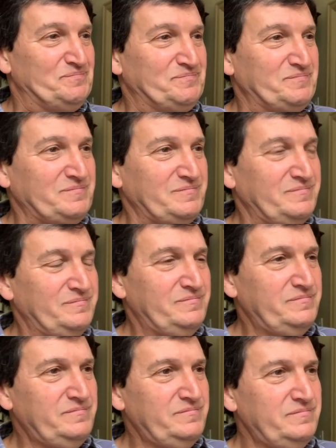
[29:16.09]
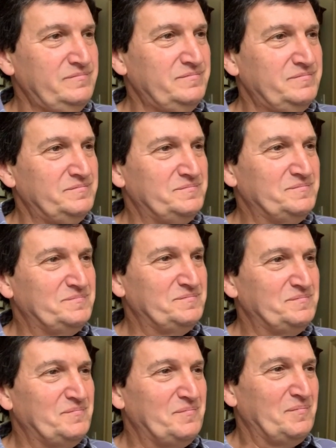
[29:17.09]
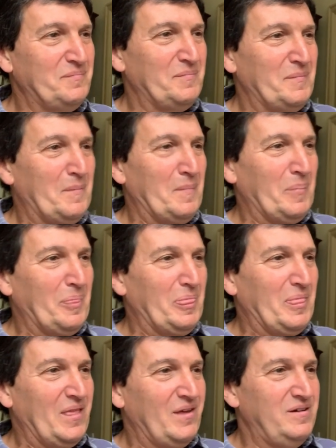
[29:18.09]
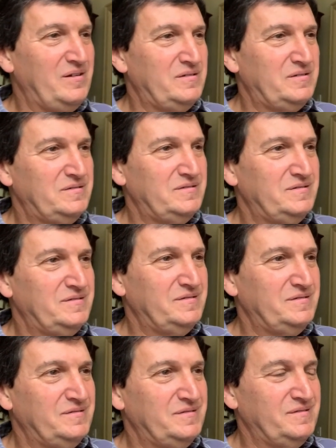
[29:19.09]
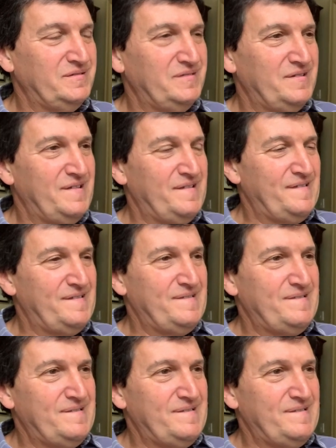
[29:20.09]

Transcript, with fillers: Of course, this is absolutely fascinating stuff.